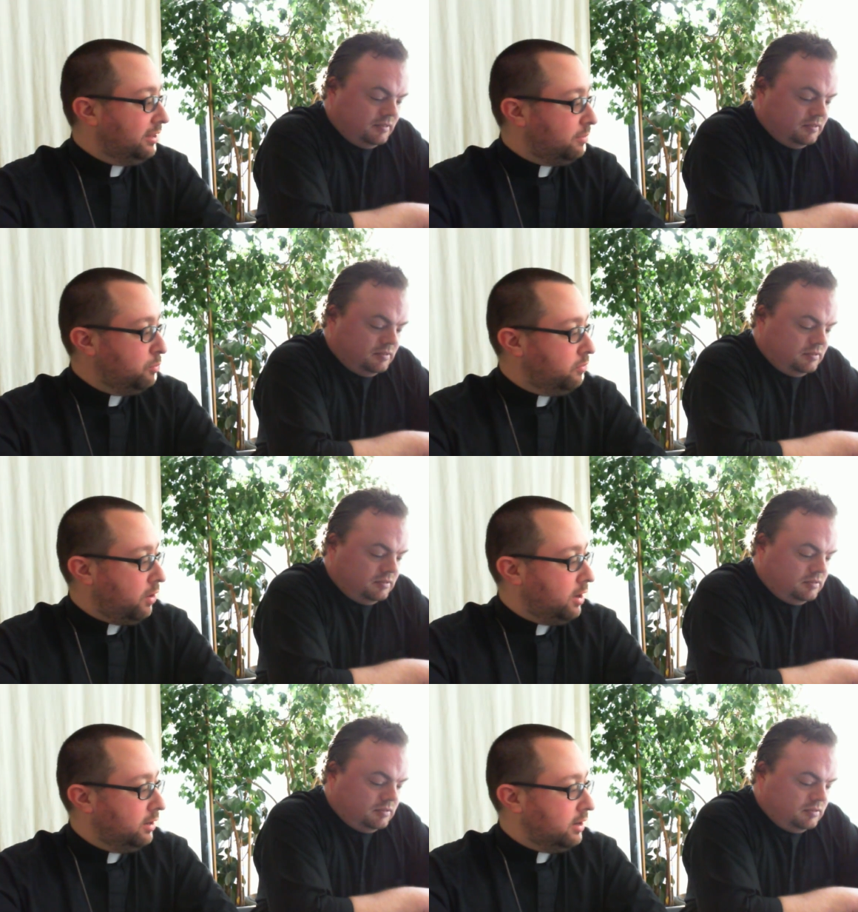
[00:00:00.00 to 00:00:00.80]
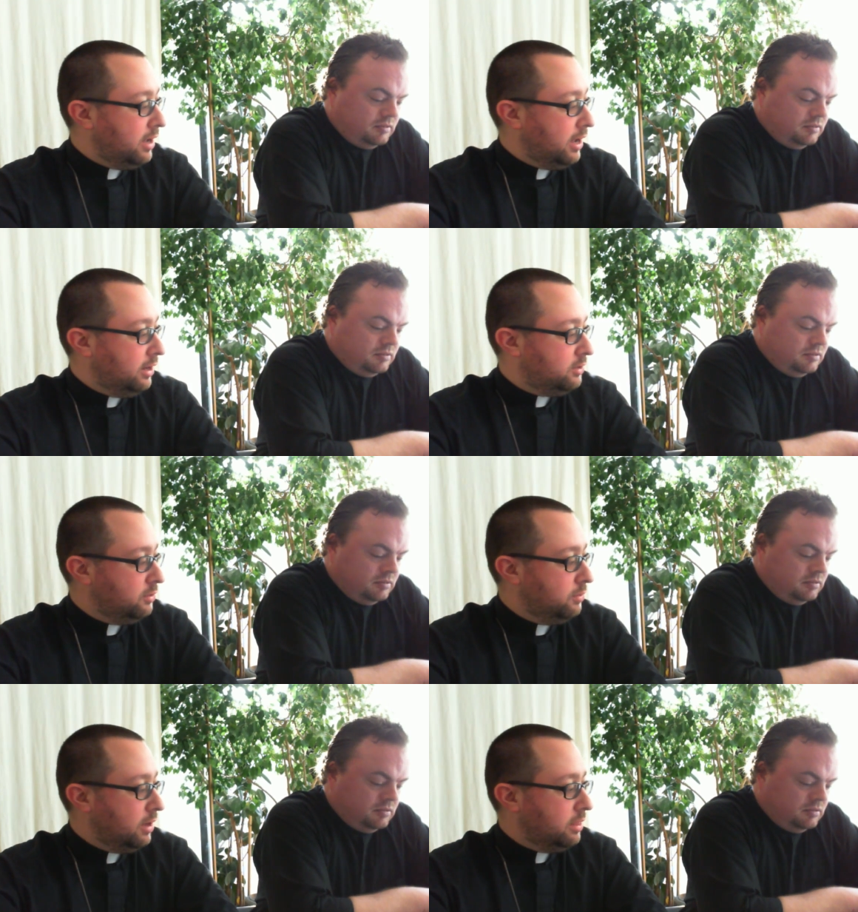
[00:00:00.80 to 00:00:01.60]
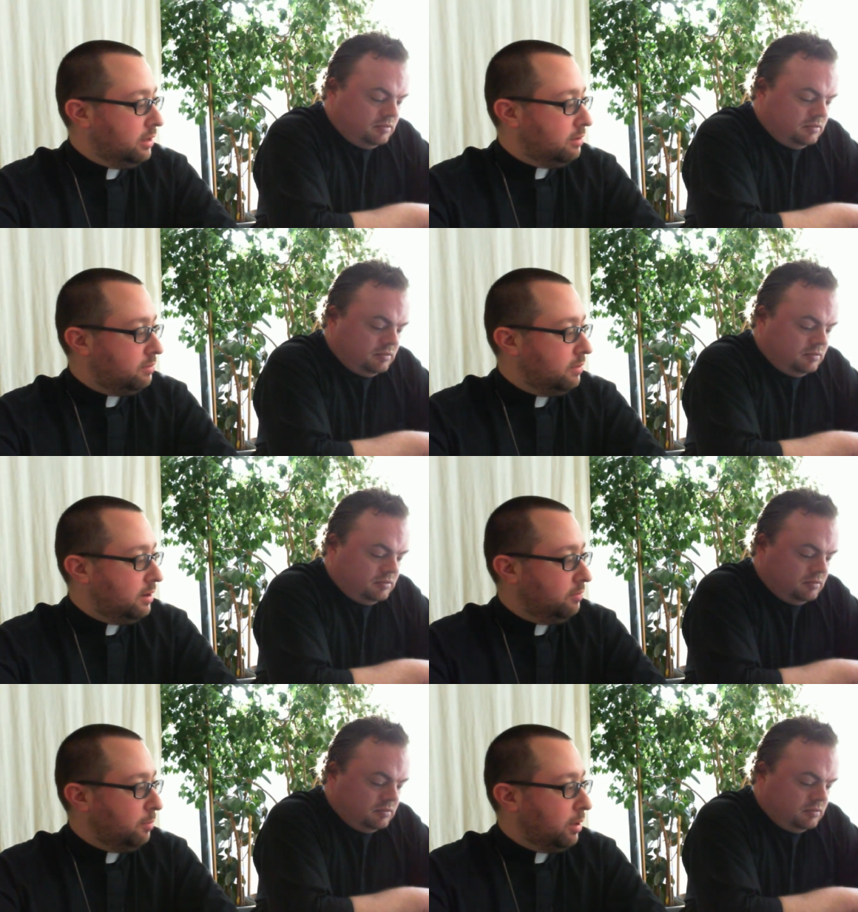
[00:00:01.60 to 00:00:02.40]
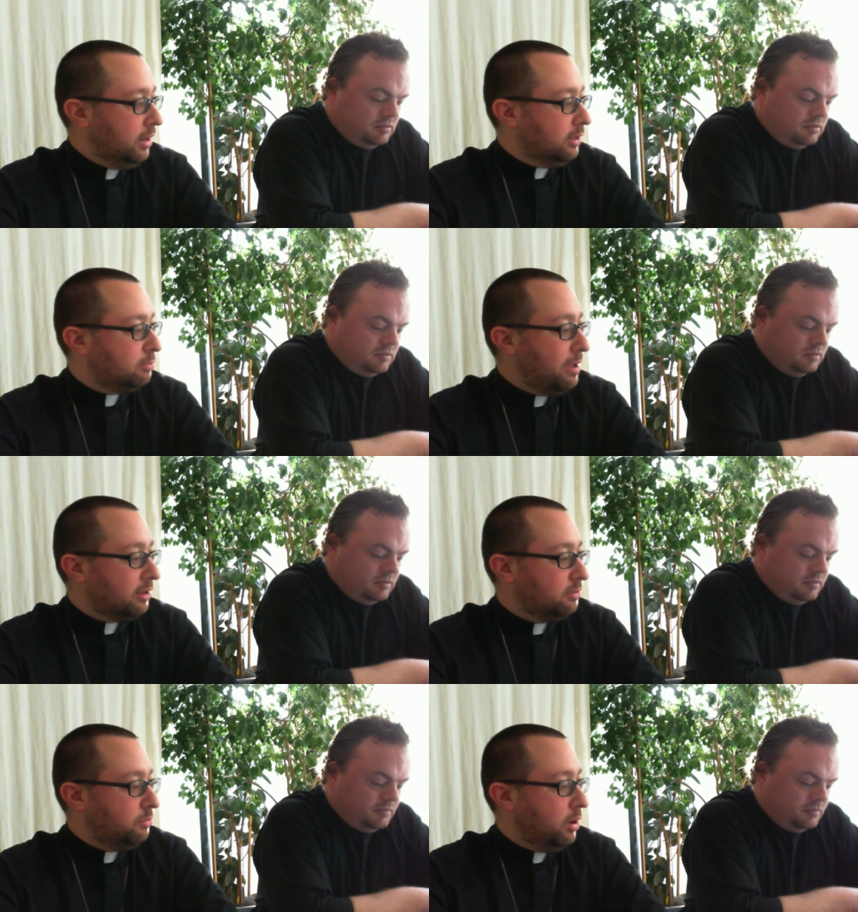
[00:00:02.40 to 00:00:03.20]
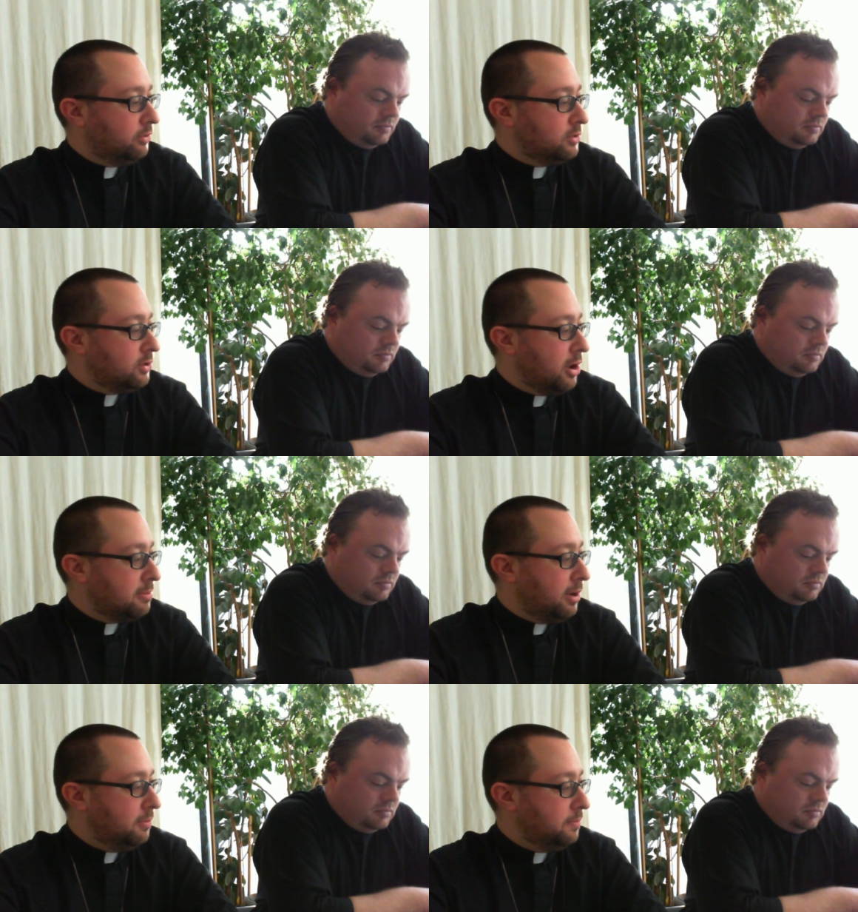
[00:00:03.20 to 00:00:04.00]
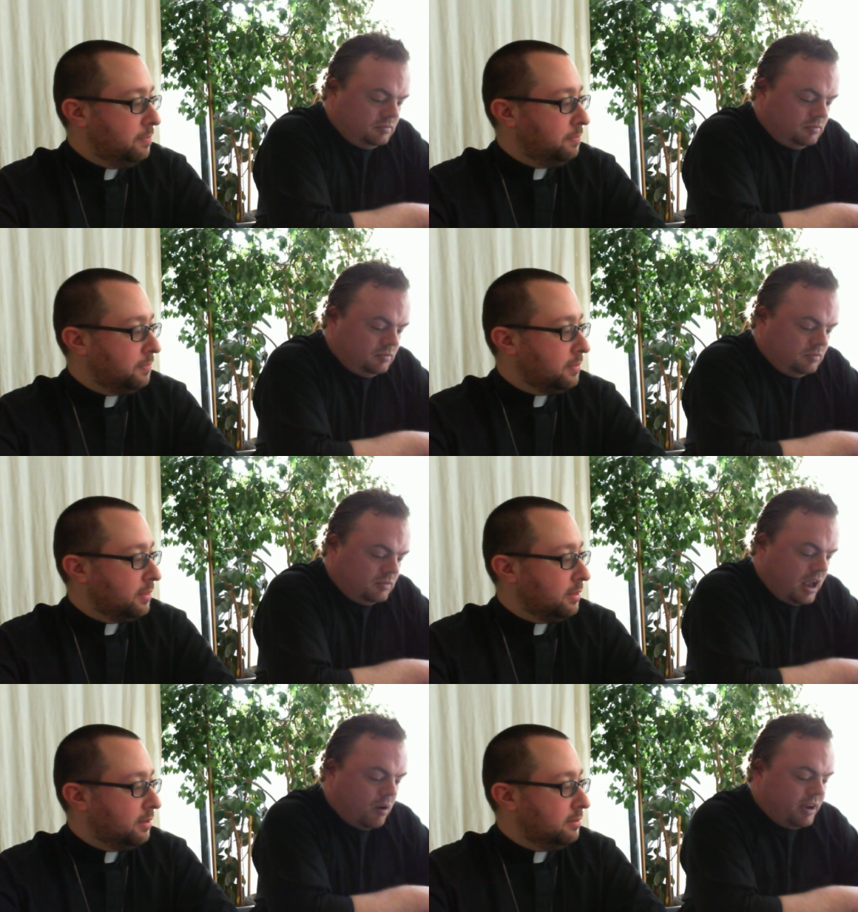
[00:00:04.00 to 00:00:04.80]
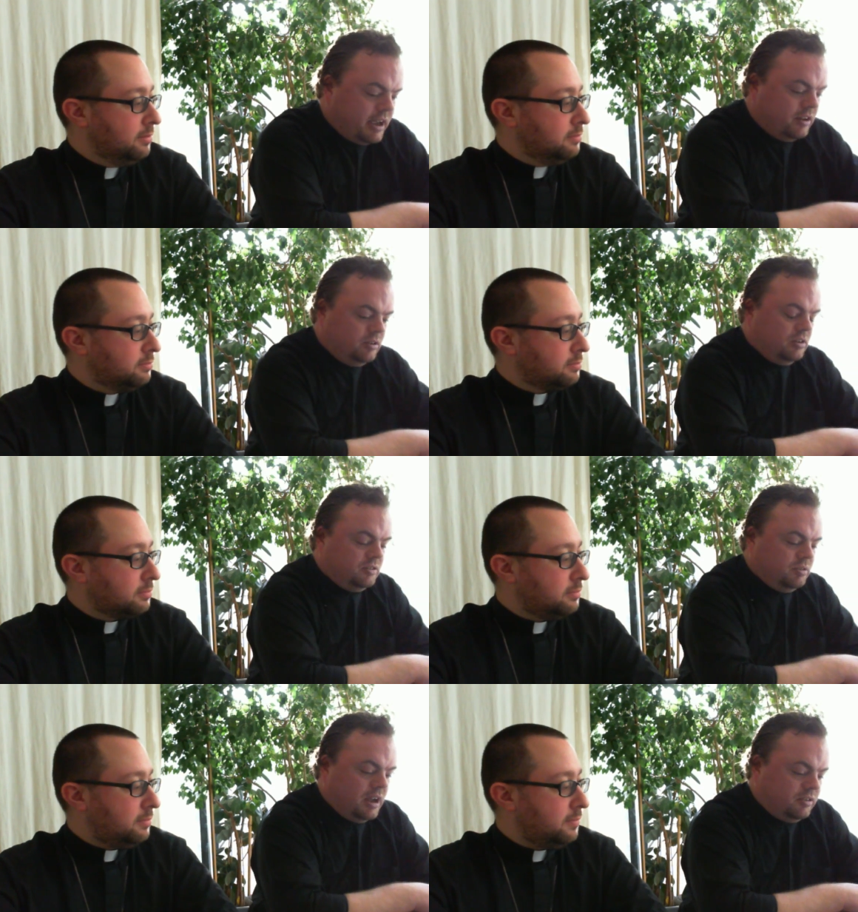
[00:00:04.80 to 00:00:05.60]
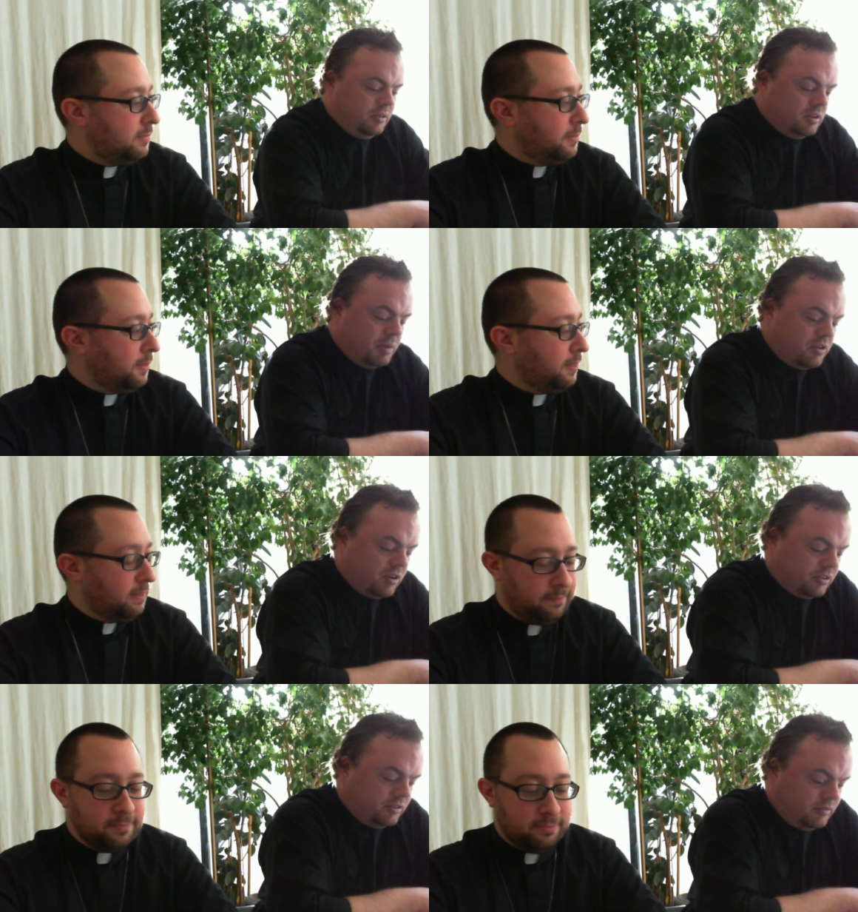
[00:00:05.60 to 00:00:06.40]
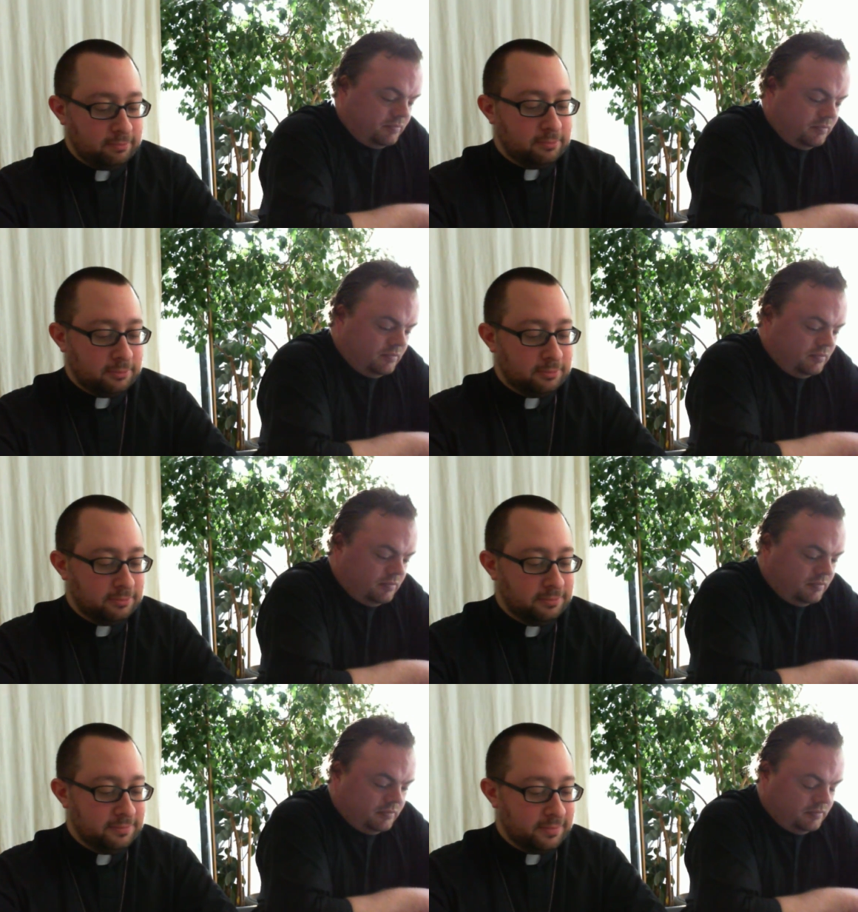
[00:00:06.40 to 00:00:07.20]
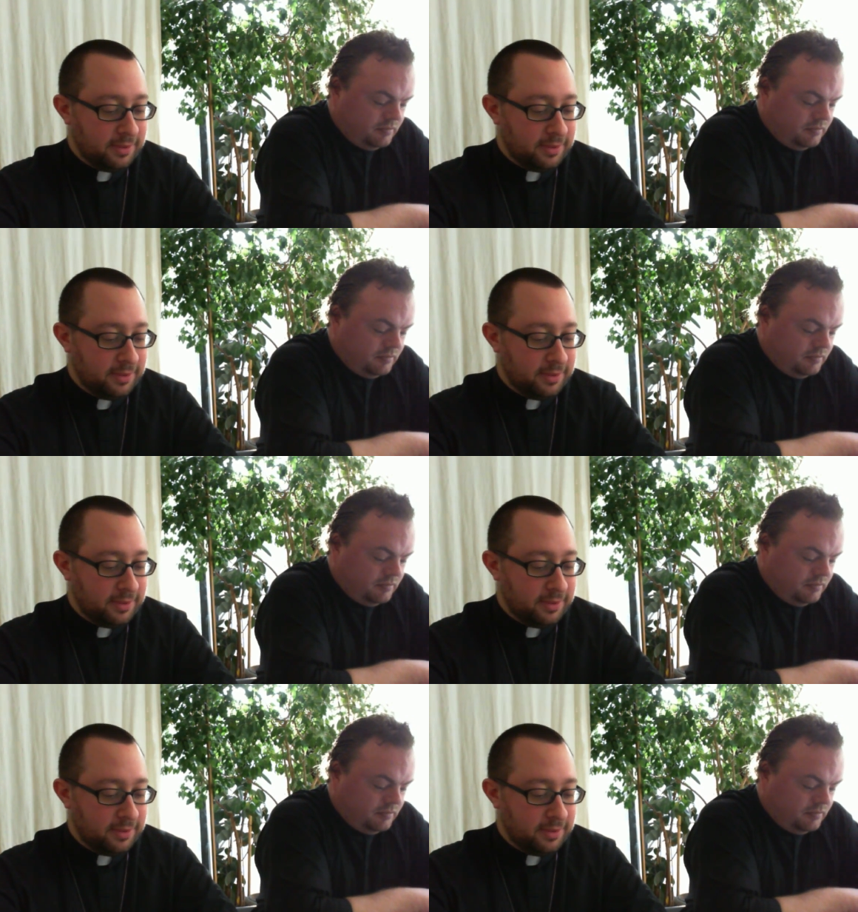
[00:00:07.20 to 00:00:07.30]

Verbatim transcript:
Speaker 1: right, well, let's move on uh, to, I think, what everybody expects us to talk about.
Speaker 2: Yeah, we can't do this without doing The Matrix. Of course.